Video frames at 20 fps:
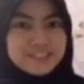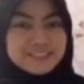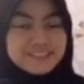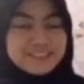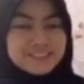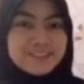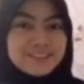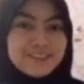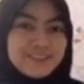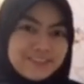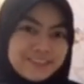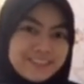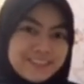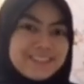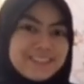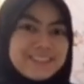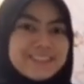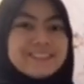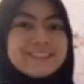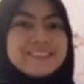Sorry.
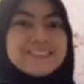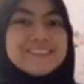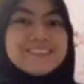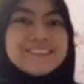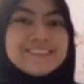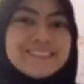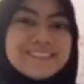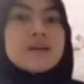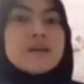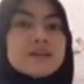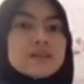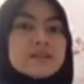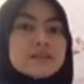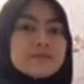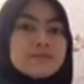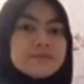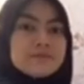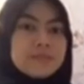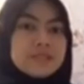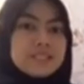
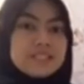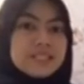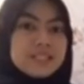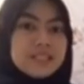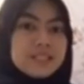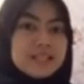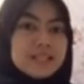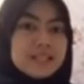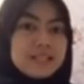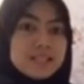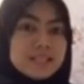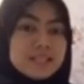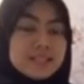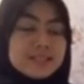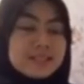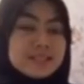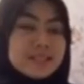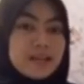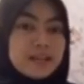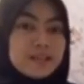Basically, in this
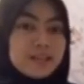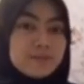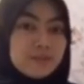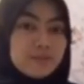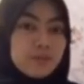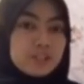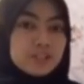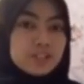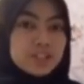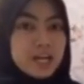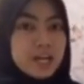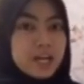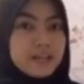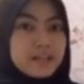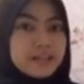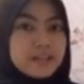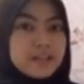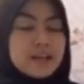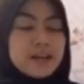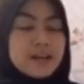second
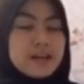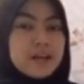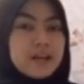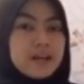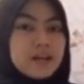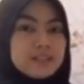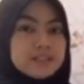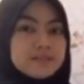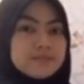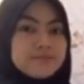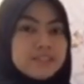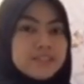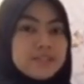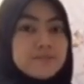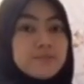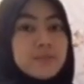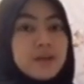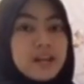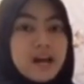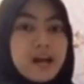project, the
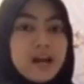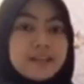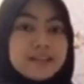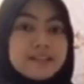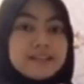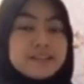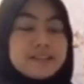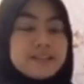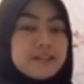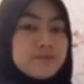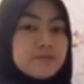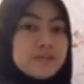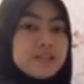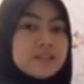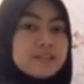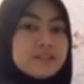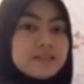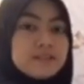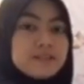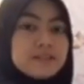main idea that we
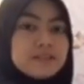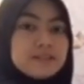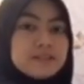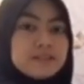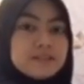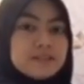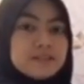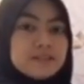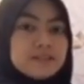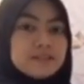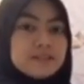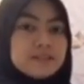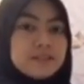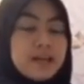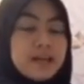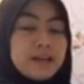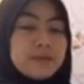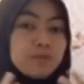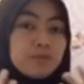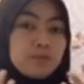
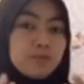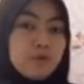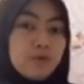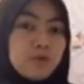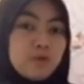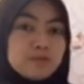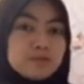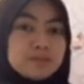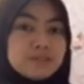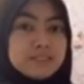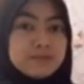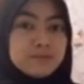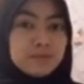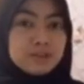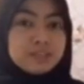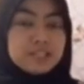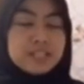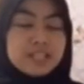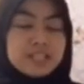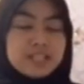can pose this
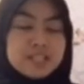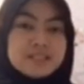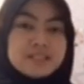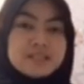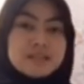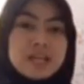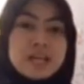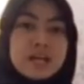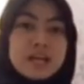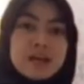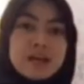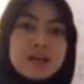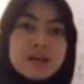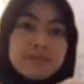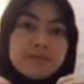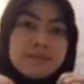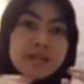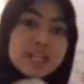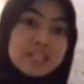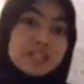project is
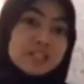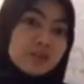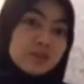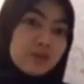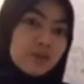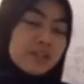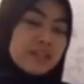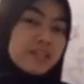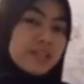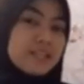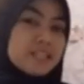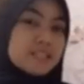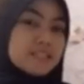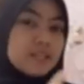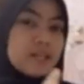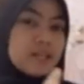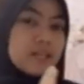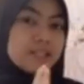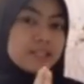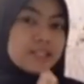based on the case
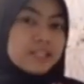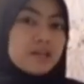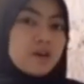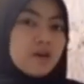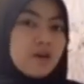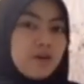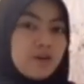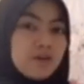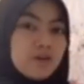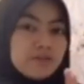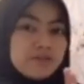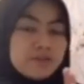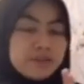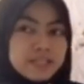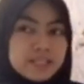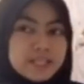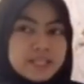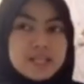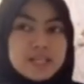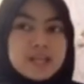study of
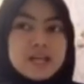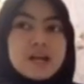the